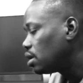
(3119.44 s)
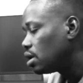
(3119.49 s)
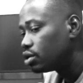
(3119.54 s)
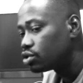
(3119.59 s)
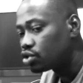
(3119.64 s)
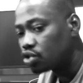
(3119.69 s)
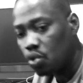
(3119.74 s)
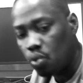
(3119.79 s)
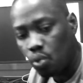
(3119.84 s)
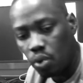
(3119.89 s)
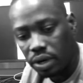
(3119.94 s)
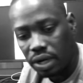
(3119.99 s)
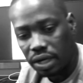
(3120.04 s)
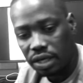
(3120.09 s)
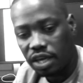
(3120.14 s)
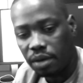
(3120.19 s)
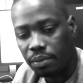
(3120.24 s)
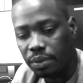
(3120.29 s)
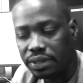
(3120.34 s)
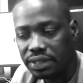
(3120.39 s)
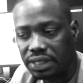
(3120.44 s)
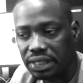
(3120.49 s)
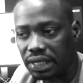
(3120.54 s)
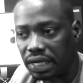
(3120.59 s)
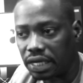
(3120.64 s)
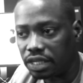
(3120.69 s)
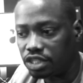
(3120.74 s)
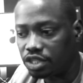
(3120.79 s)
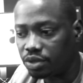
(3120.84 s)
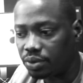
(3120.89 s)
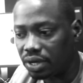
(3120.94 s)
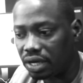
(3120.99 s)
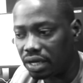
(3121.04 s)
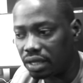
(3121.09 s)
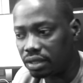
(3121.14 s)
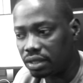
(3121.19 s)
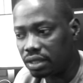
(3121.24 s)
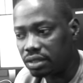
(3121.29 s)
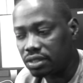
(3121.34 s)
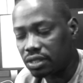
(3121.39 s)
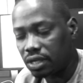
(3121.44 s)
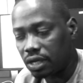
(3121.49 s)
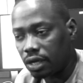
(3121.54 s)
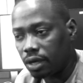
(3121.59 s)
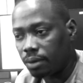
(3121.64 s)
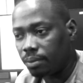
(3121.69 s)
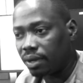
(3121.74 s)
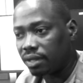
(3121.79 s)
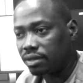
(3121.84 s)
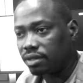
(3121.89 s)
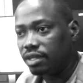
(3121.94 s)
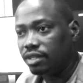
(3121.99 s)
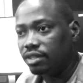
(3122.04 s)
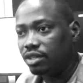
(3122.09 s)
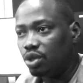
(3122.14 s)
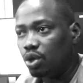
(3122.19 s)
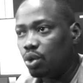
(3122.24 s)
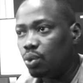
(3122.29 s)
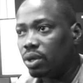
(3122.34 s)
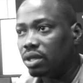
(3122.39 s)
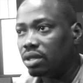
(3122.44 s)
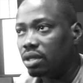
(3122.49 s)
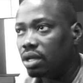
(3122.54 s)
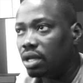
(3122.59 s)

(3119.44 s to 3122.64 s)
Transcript: So Warner came into Nigeria at the time. I think they were the